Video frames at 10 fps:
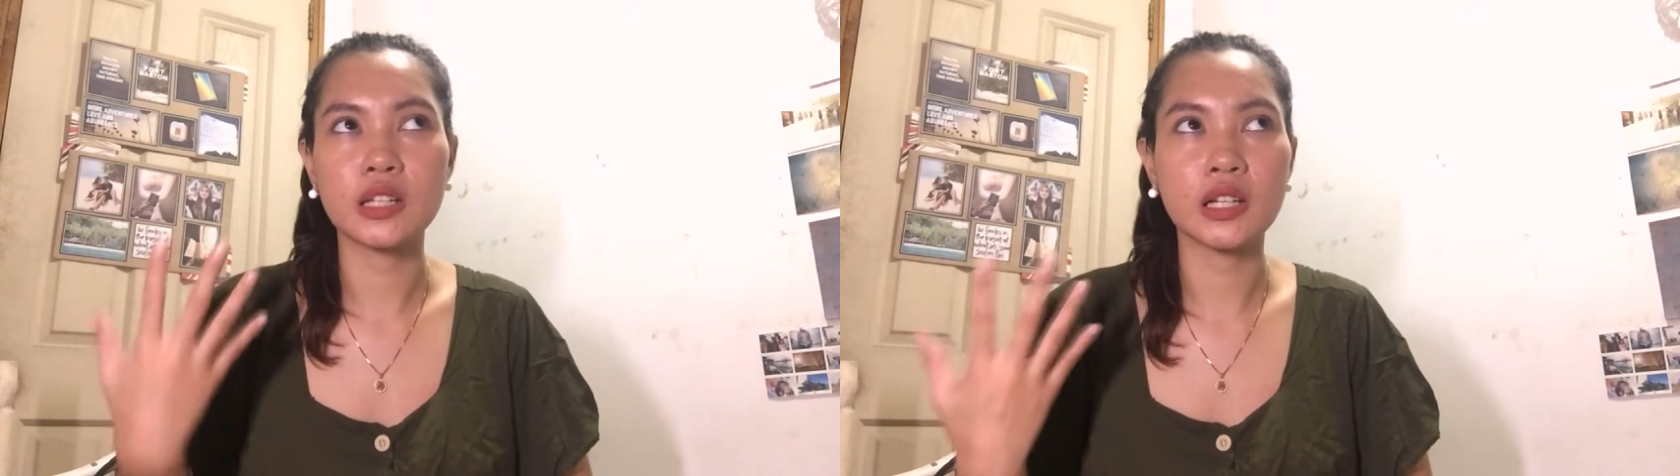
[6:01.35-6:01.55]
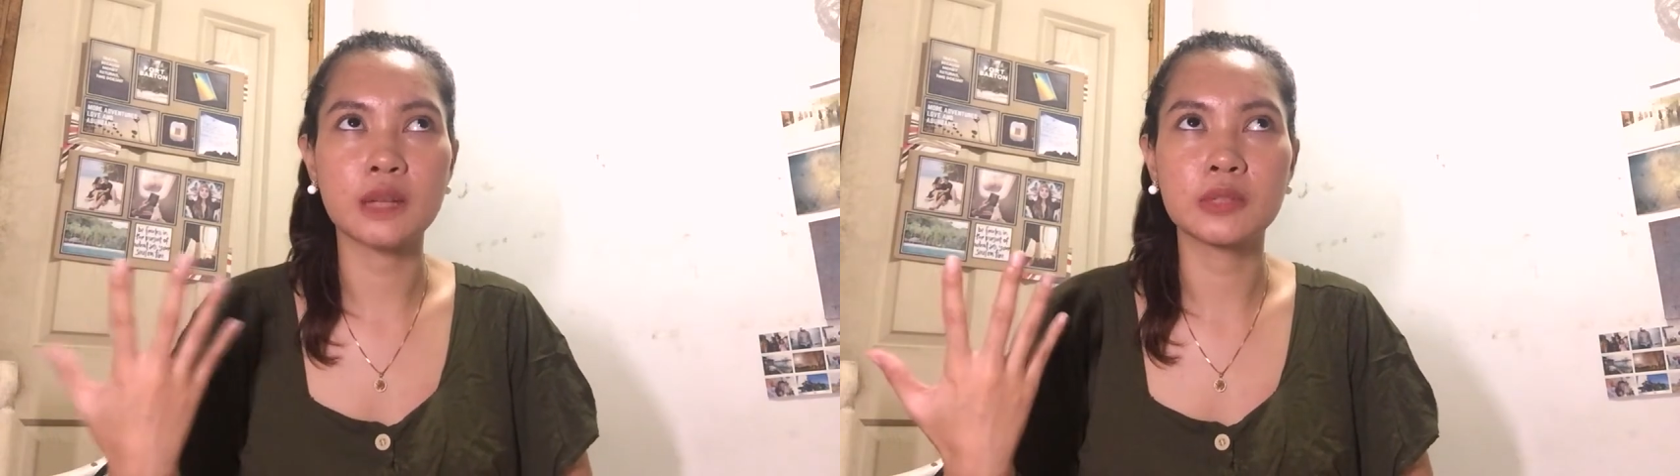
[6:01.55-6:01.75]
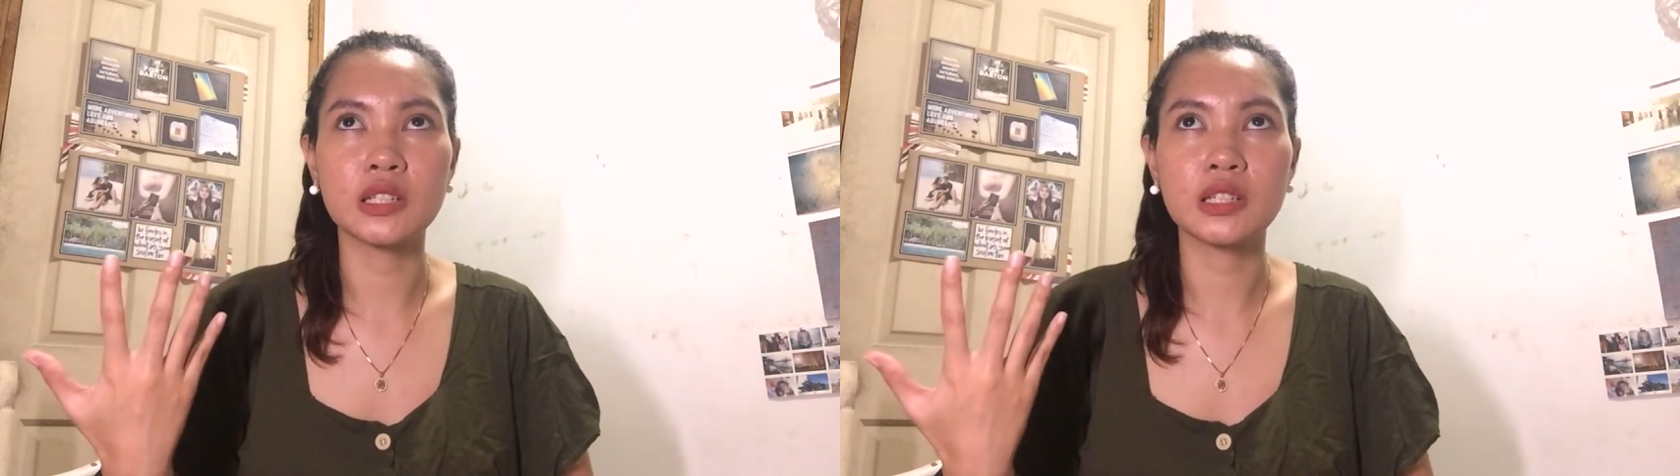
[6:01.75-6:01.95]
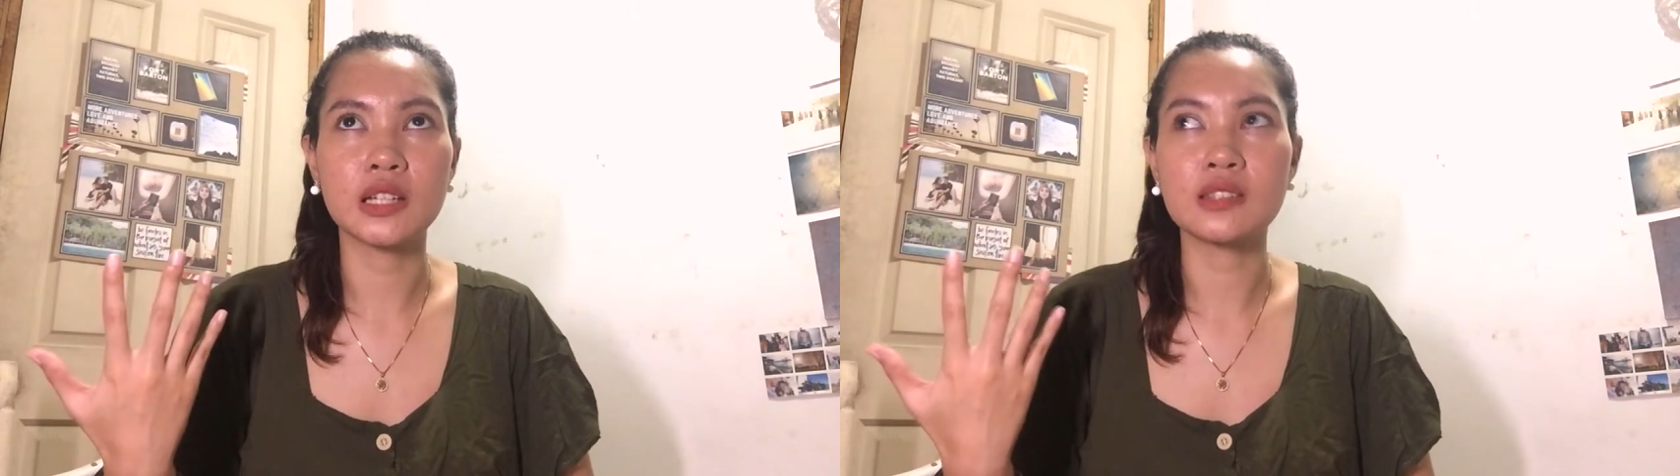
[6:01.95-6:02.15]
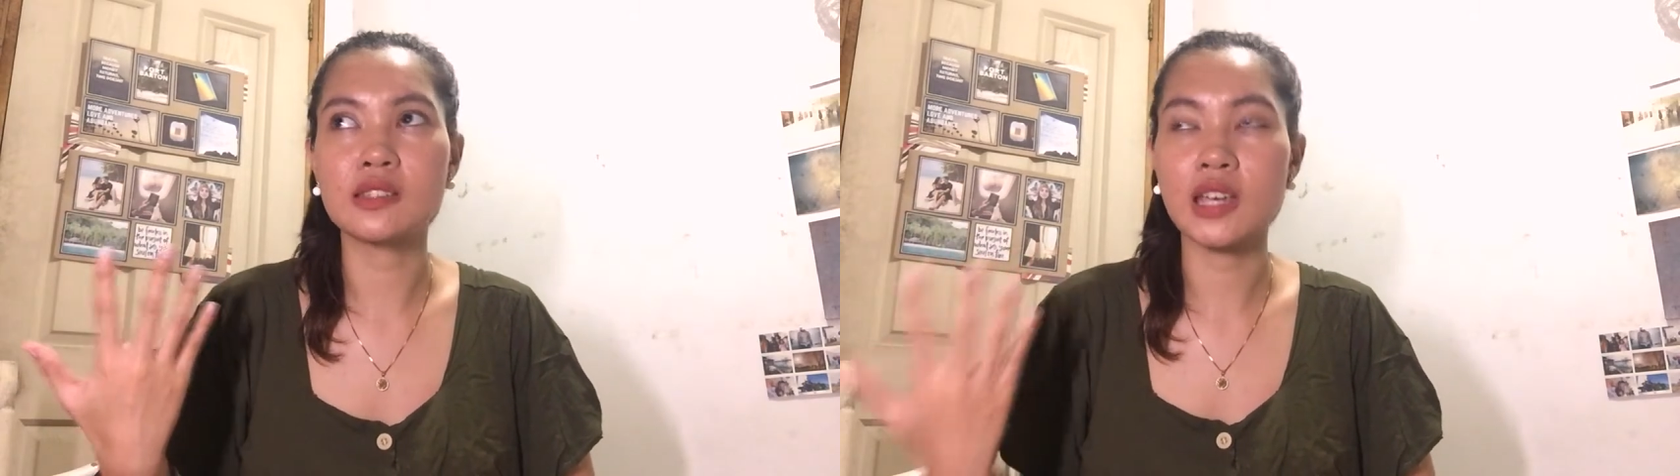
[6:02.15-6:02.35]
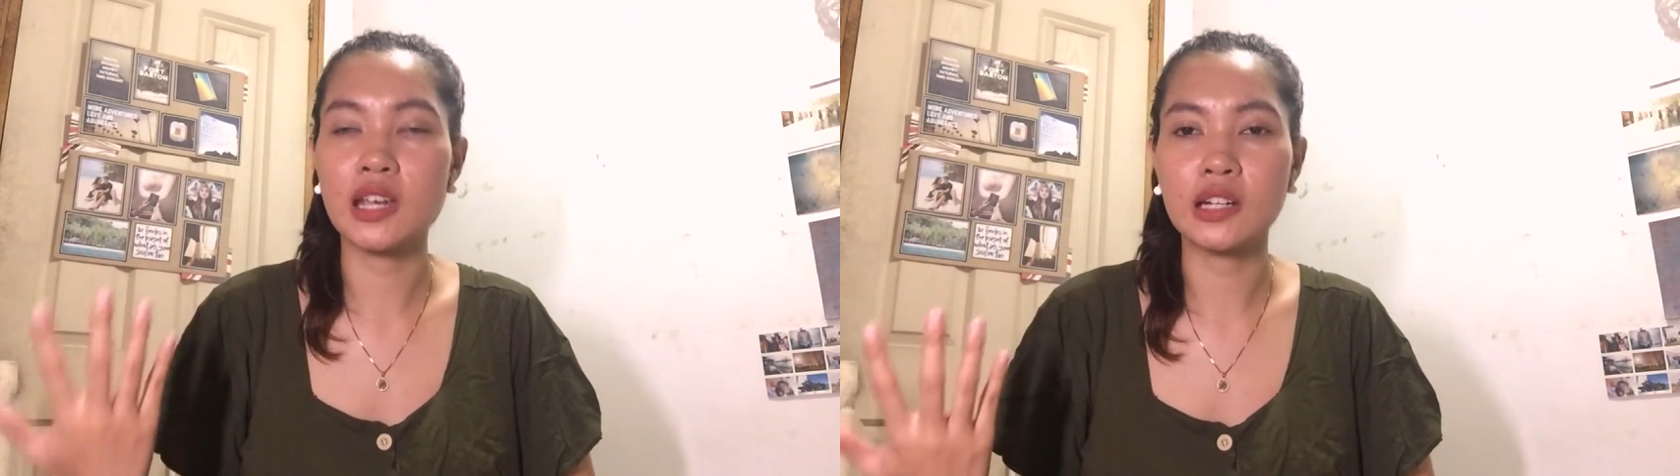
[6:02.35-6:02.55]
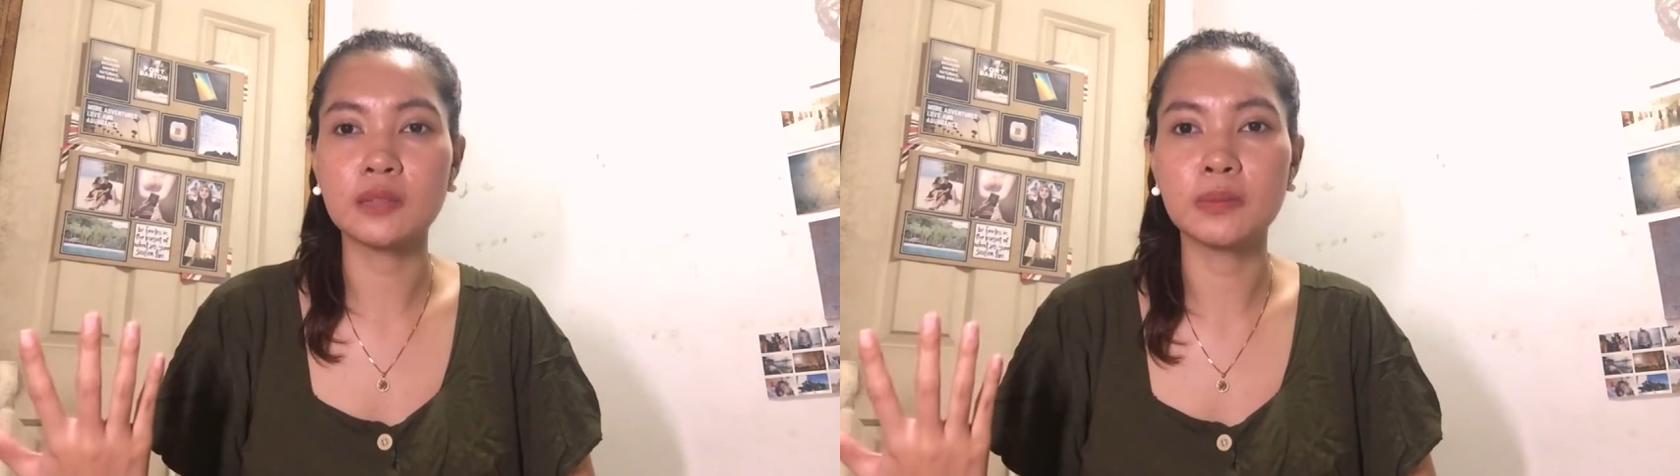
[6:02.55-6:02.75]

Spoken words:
like I'm gonna get scared.